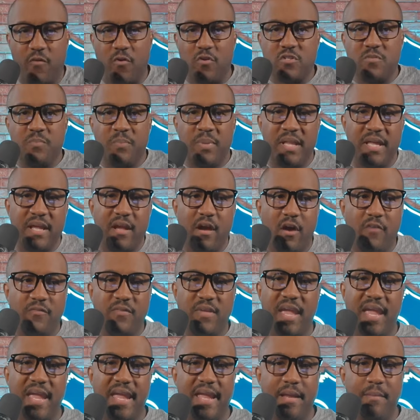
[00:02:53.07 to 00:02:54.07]
our first
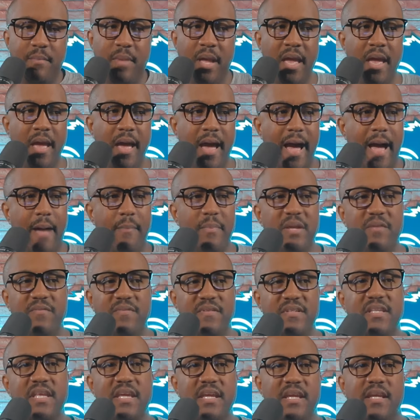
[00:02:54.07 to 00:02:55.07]
playoff game. I'm
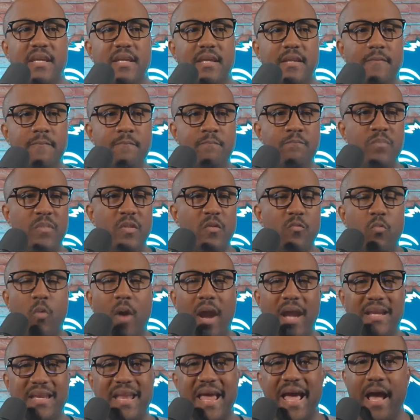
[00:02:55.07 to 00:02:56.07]
even thinking
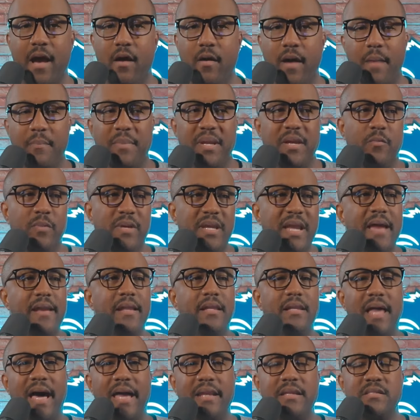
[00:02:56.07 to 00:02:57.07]
right now, I mean, we
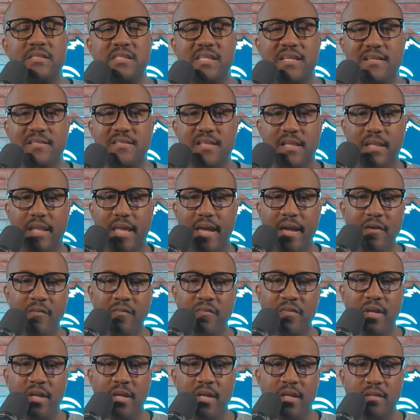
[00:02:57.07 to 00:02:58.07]
got a lot of season
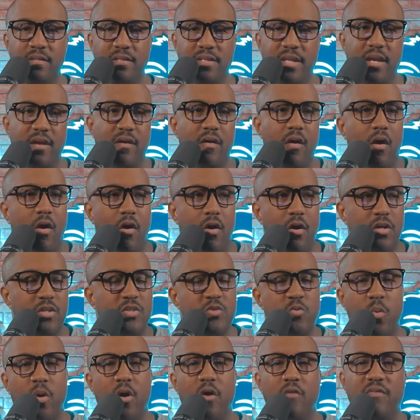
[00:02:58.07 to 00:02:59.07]
left. There
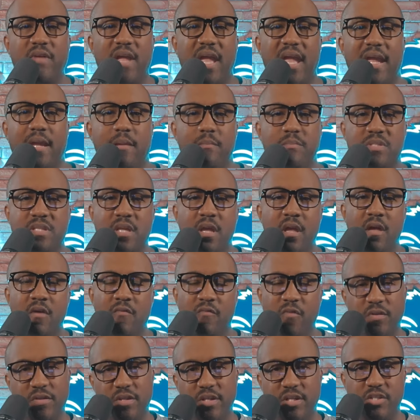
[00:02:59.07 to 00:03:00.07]
are 12 games
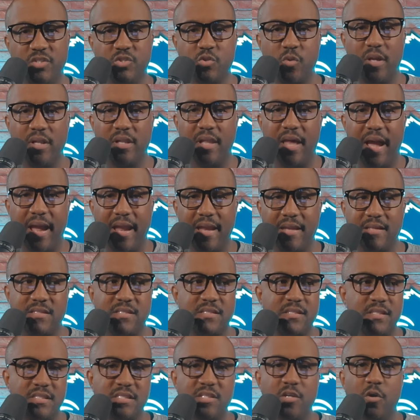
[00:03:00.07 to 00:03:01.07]
for the Detroit
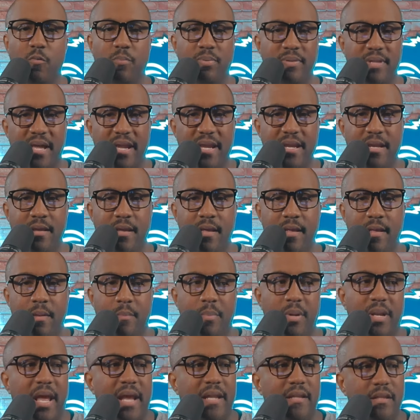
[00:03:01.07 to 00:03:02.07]
Lions to still play.
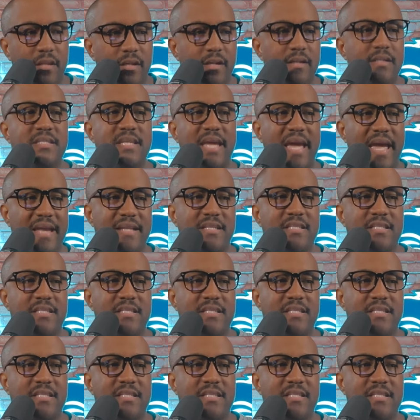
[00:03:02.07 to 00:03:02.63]
But I looked